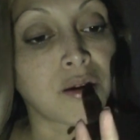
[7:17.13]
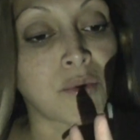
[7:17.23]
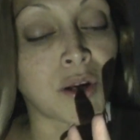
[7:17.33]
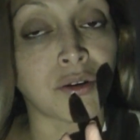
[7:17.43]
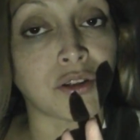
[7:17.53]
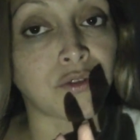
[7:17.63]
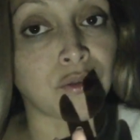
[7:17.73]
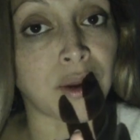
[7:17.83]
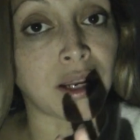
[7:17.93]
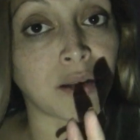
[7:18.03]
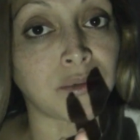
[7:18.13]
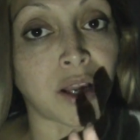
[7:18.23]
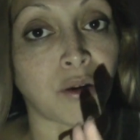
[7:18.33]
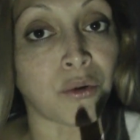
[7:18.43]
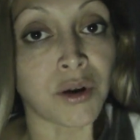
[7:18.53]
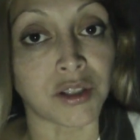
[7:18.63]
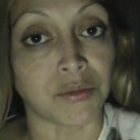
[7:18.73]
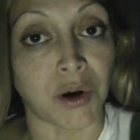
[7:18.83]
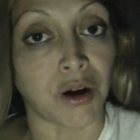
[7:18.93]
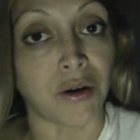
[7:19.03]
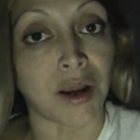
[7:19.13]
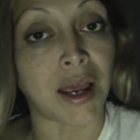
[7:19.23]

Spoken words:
winners for random.org tomorrow.